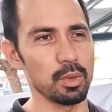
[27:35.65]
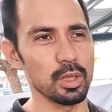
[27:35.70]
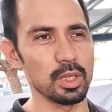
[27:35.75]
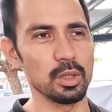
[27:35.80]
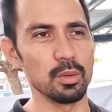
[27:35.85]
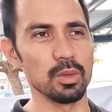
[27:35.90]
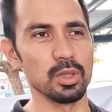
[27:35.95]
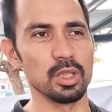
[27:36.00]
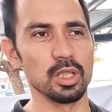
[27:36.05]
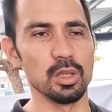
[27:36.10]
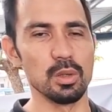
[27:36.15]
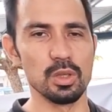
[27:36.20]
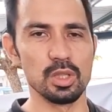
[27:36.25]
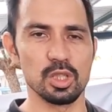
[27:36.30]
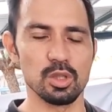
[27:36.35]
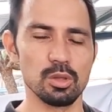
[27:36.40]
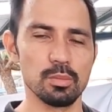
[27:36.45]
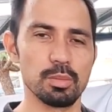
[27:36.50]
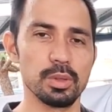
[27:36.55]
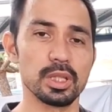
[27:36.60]
what you would do
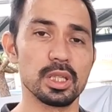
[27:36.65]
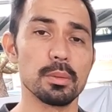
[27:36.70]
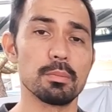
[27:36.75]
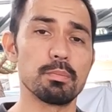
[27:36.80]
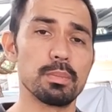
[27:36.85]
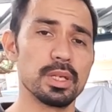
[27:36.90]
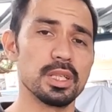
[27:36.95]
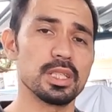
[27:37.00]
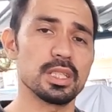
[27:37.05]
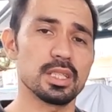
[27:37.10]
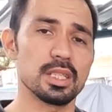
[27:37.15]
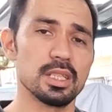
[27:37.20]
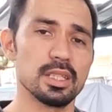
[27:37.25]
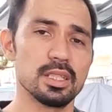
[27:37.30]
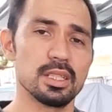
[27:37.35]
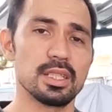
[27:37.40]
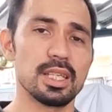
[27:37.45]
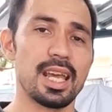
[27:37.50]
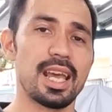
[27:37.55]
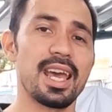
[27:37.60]
is you would put the
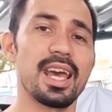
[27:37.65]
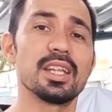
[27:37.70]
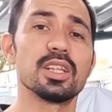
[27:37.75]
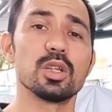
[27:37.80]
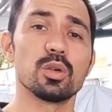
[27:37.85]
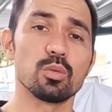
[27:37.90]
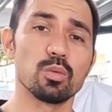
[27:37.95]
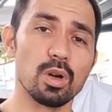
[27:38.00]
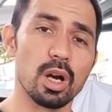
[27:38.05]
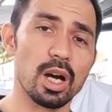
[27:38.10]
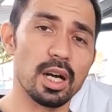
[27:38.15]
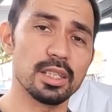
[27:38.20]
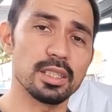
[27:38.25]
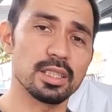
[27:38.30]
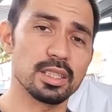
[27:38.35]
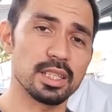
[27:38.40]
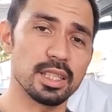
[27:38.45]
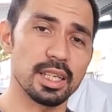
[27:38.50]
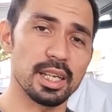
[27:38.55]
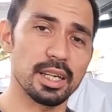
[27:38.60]
pistons and the
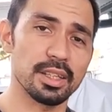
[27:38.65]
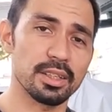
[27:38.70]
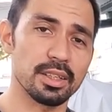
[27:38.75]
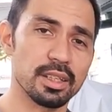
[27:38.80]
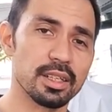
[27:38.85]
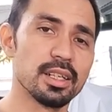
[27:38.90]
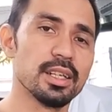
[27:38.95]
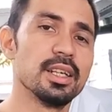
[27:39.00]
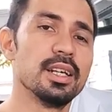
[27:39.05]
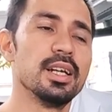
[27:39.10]
rods together,